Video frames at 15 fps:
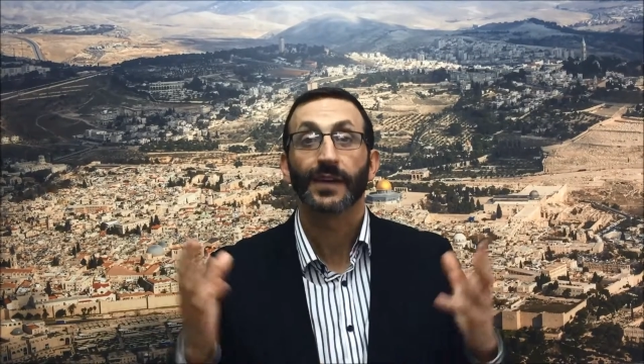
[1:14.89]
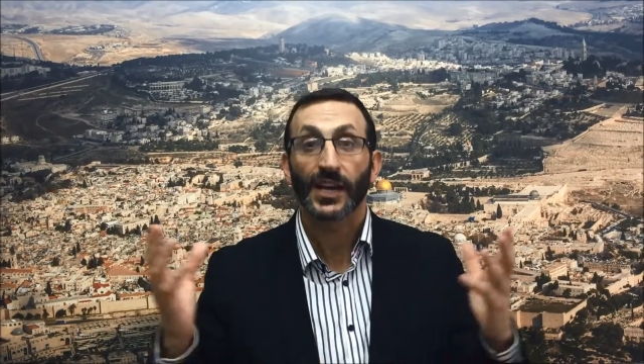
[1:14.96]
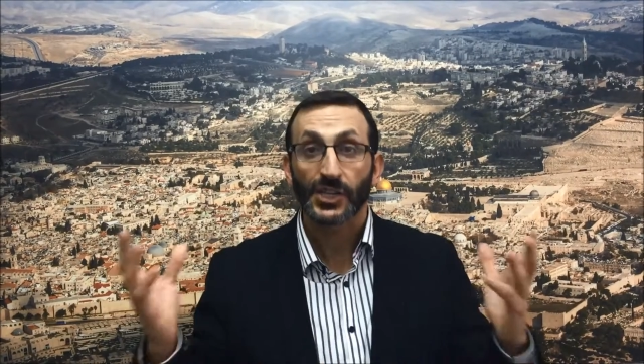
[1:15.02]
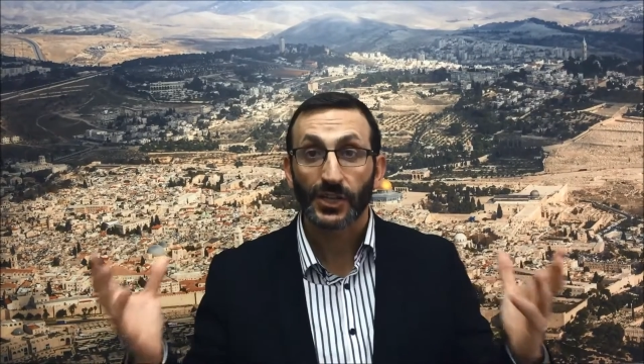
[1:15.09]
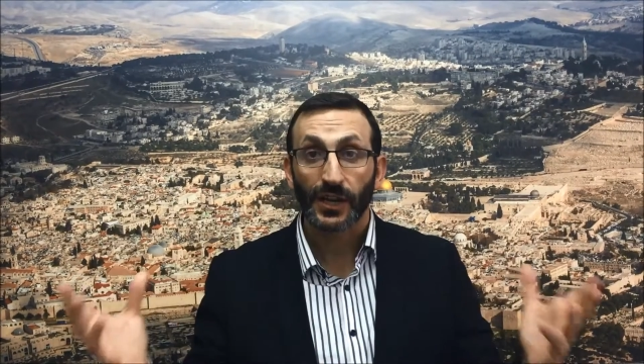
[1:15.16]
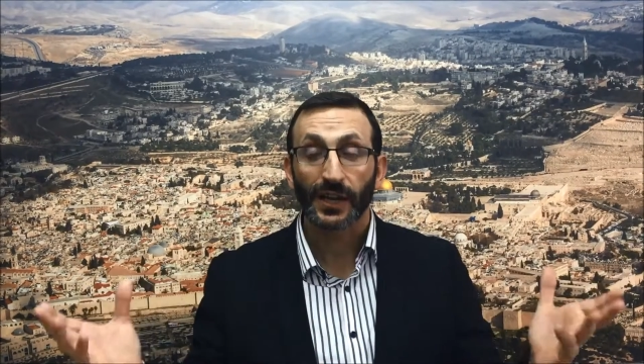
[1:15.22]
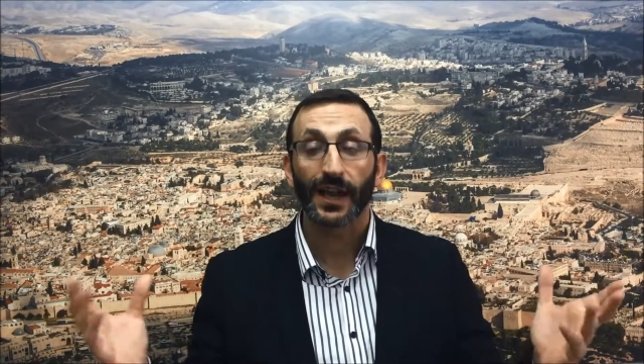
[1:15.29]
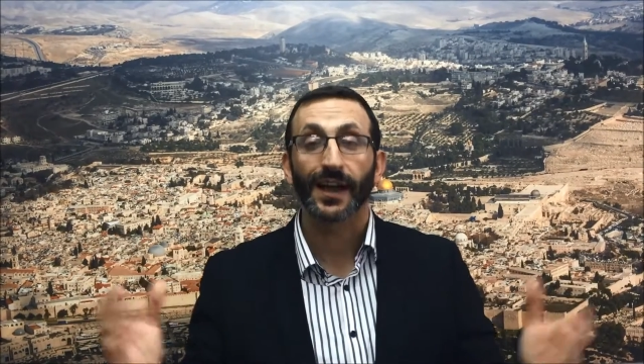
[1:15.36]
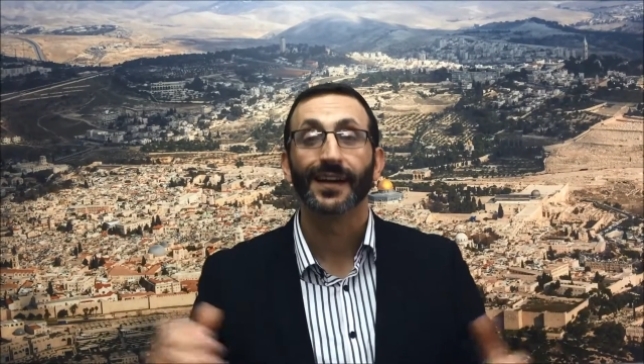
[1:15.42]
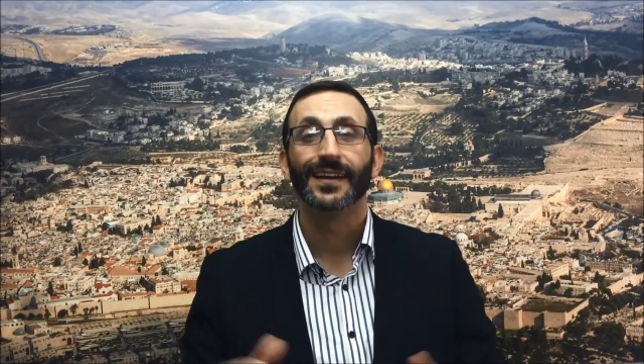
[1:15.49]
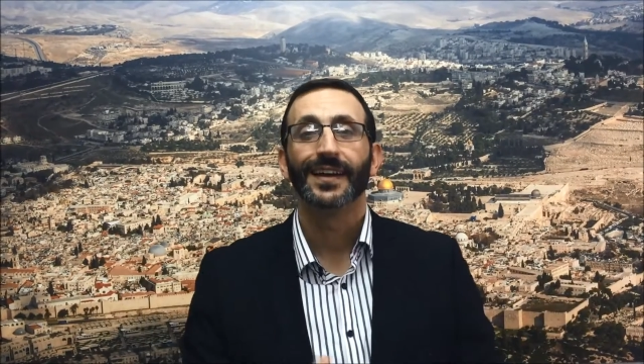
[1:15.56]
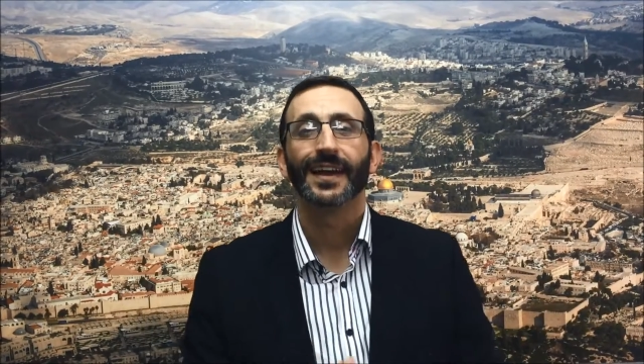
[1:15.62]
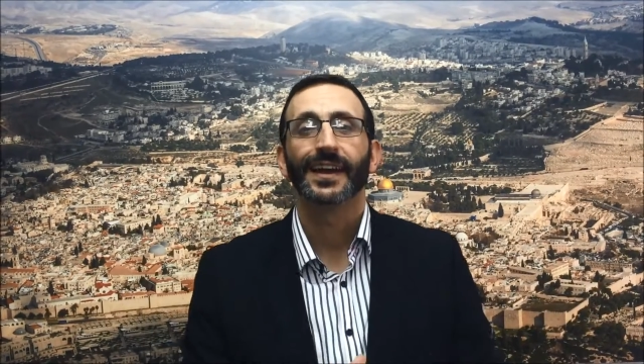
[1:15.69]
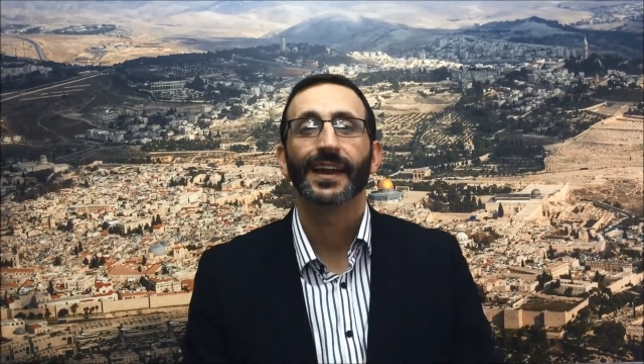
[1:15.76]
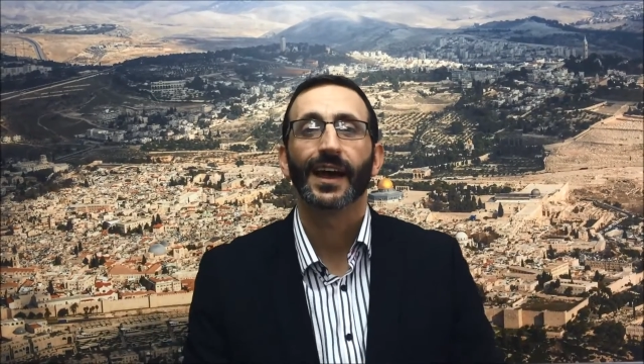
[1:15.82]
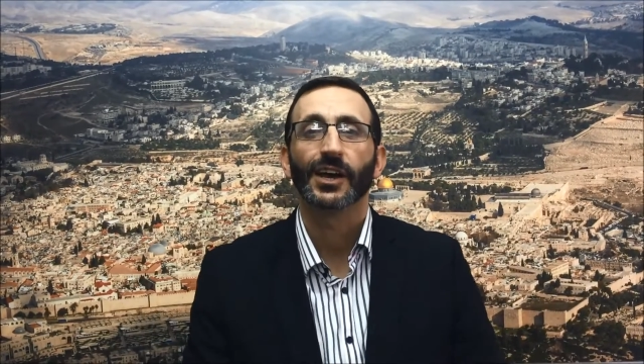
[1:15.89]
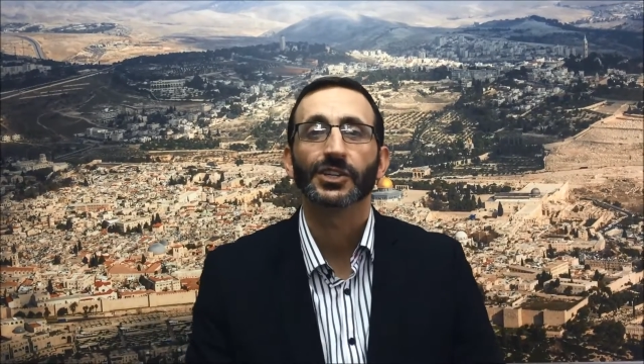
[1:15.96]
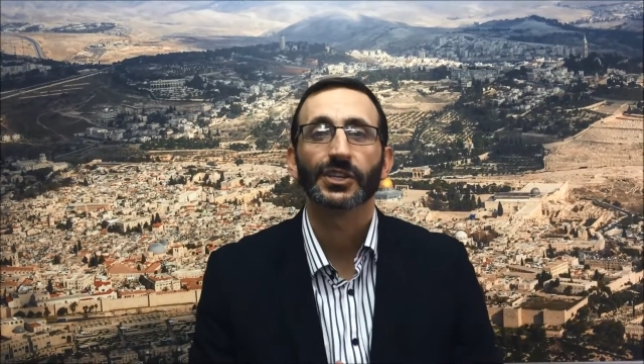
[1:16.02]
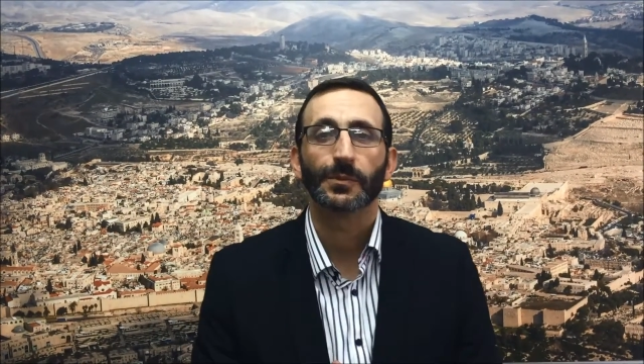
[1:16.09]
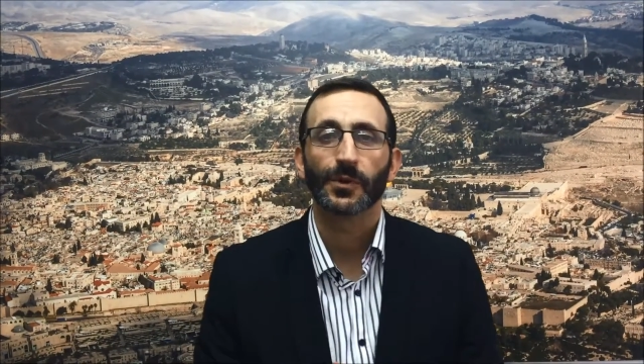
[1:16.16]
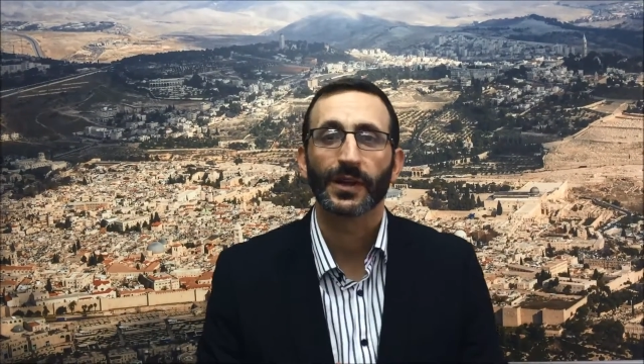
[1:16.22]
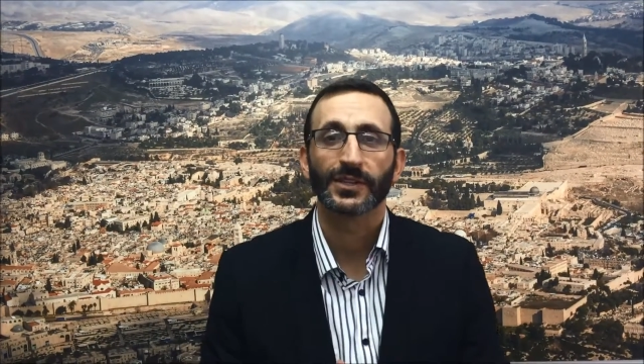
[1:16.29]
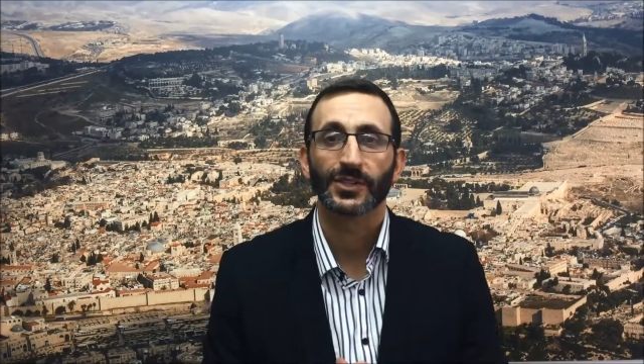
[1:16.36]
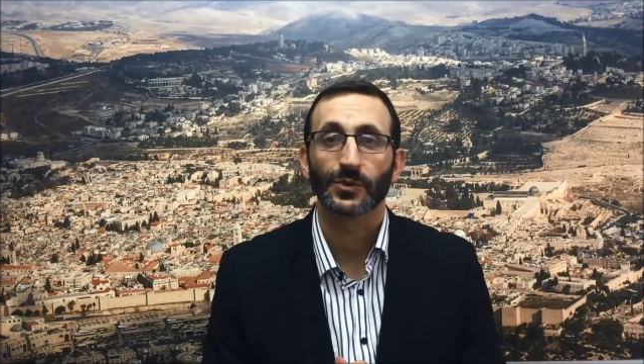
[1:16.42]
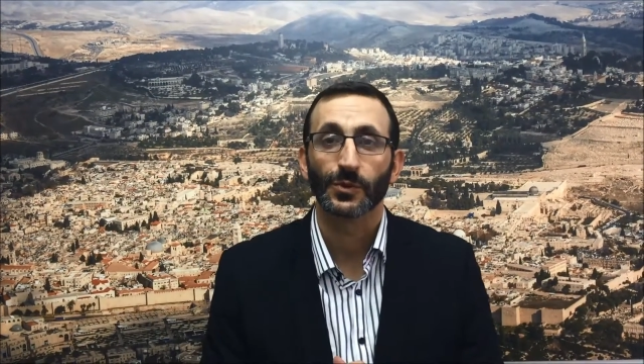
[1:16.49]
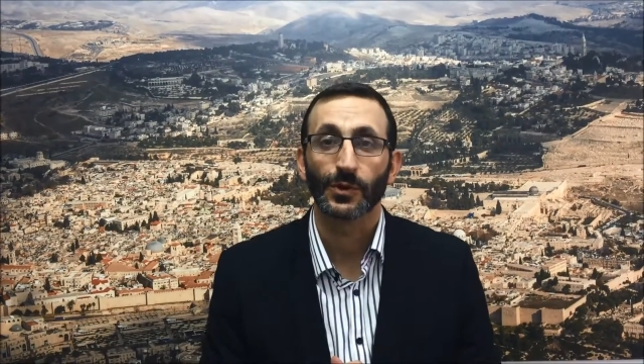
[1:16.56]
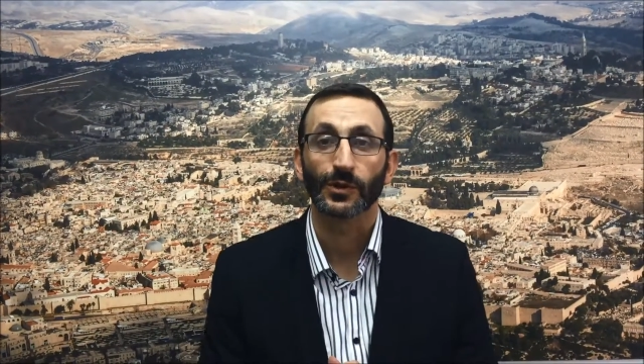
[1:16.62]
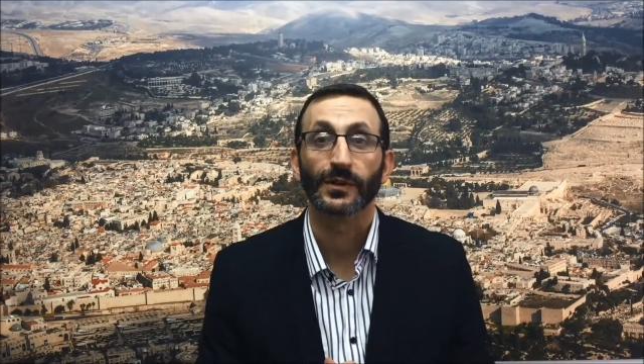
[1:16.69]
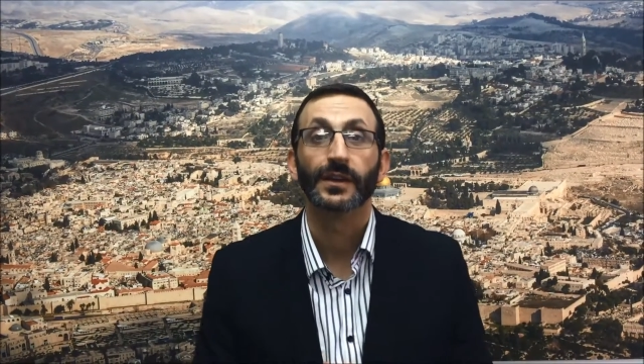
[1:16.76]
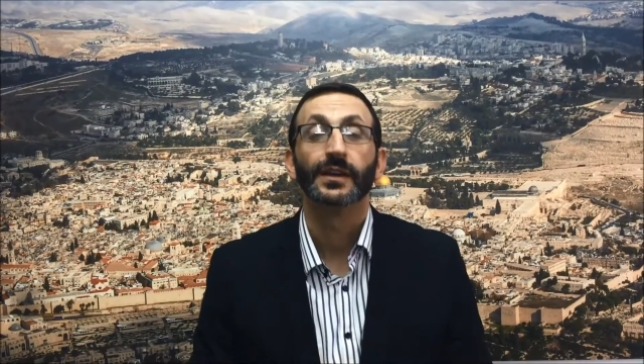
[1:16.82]
Hashgacha and how Hashem runs the
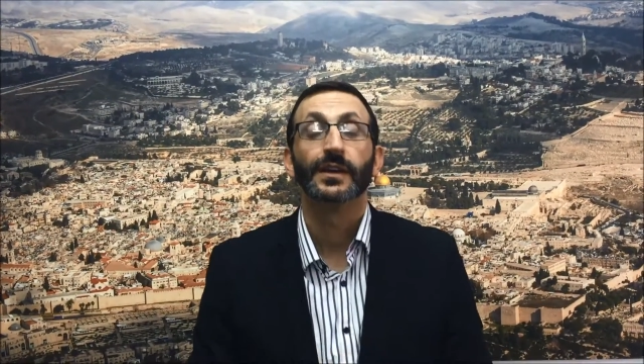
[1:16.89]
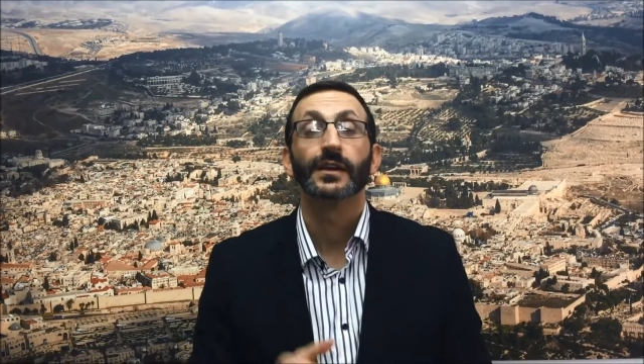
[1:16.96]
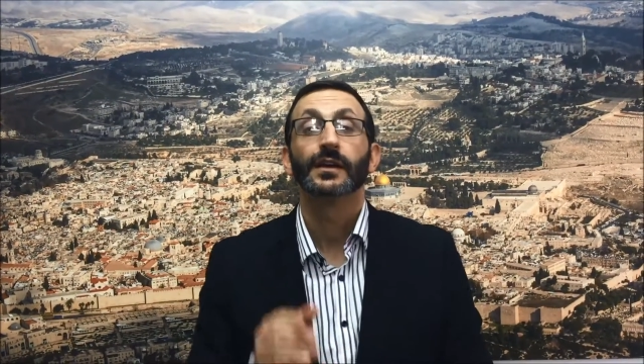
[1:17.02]
world.